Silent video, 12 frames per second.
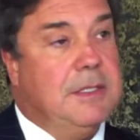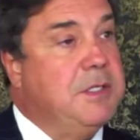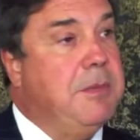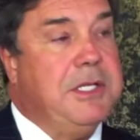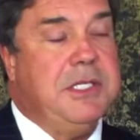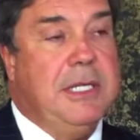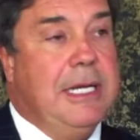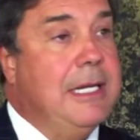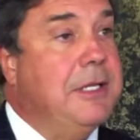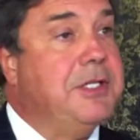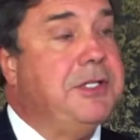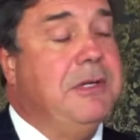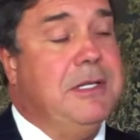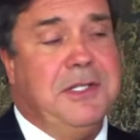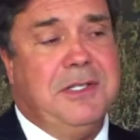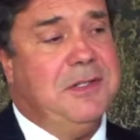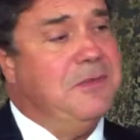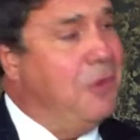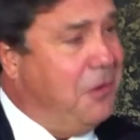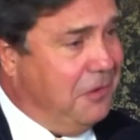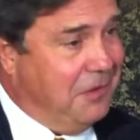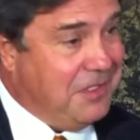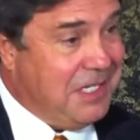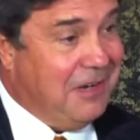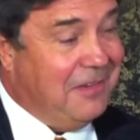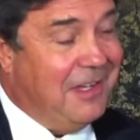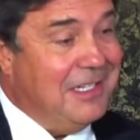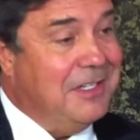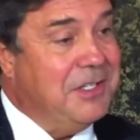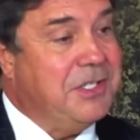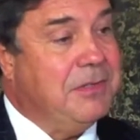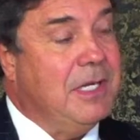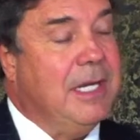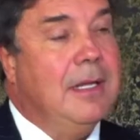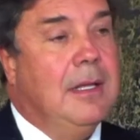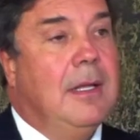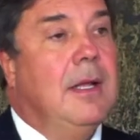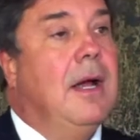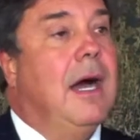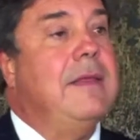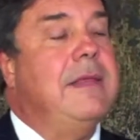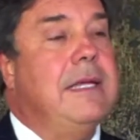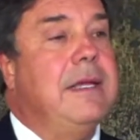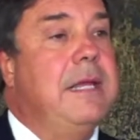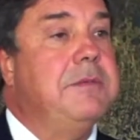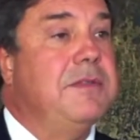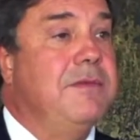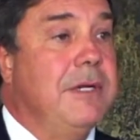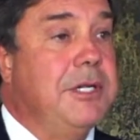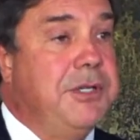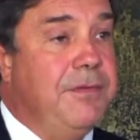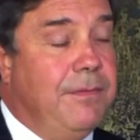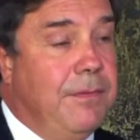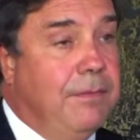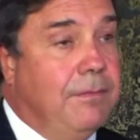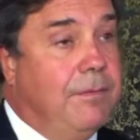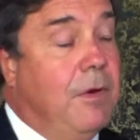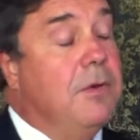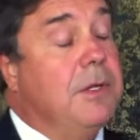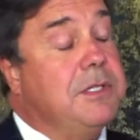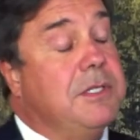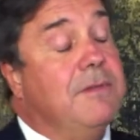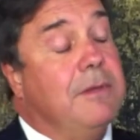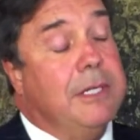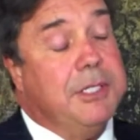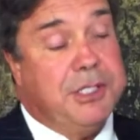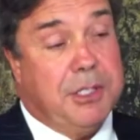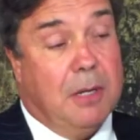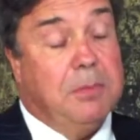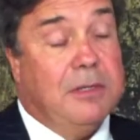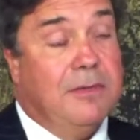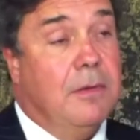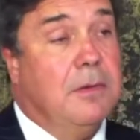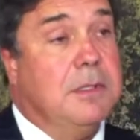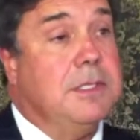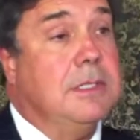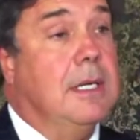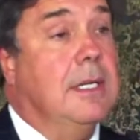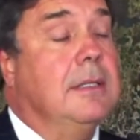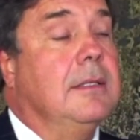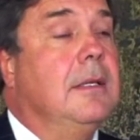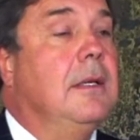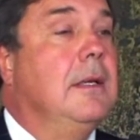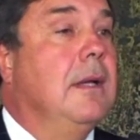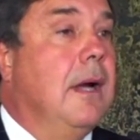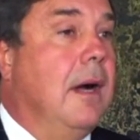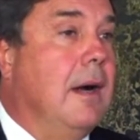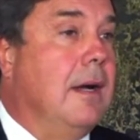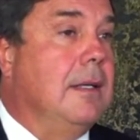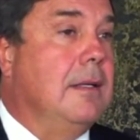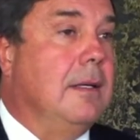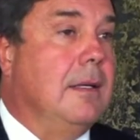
And especially in an industry that's as volatile as the airline industry, I think it keeps us very focused and very sharply focused on, on